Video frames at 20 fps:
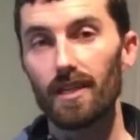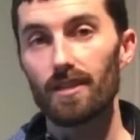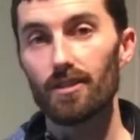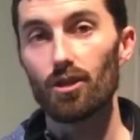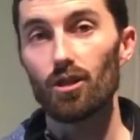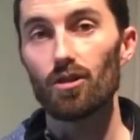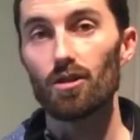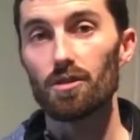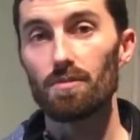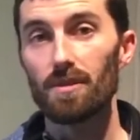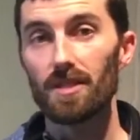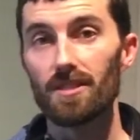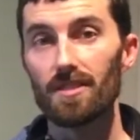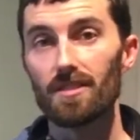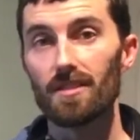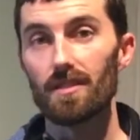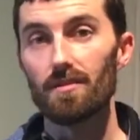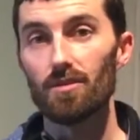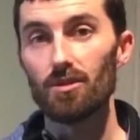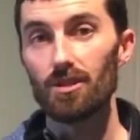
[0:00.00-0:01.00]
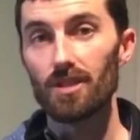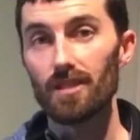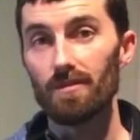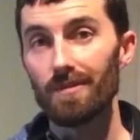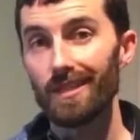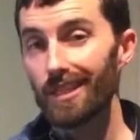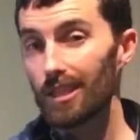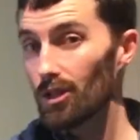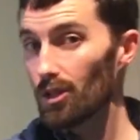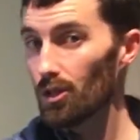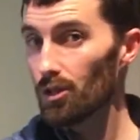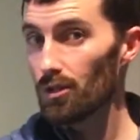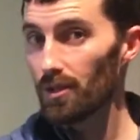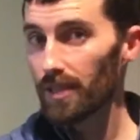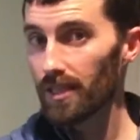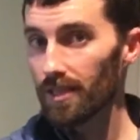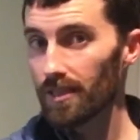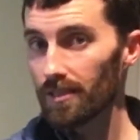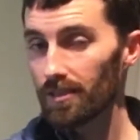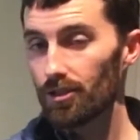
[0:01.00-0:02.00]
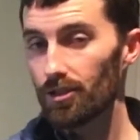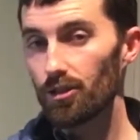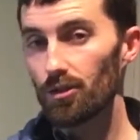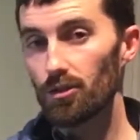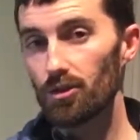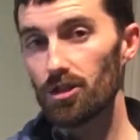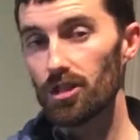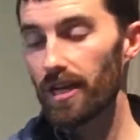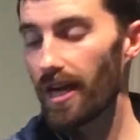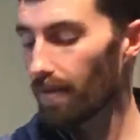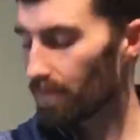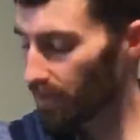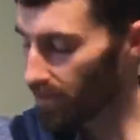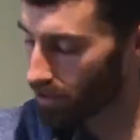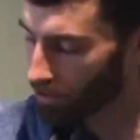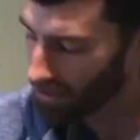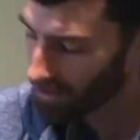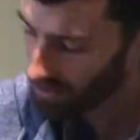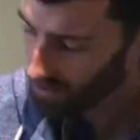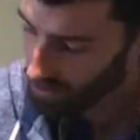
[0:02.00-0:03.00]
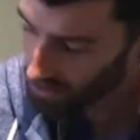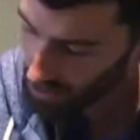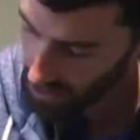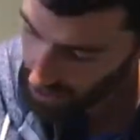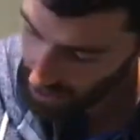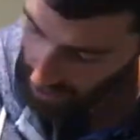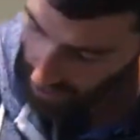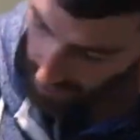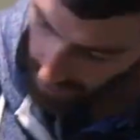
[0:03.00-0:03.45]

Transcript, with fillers: uh, turtle species in the museum, including two snapping turtles.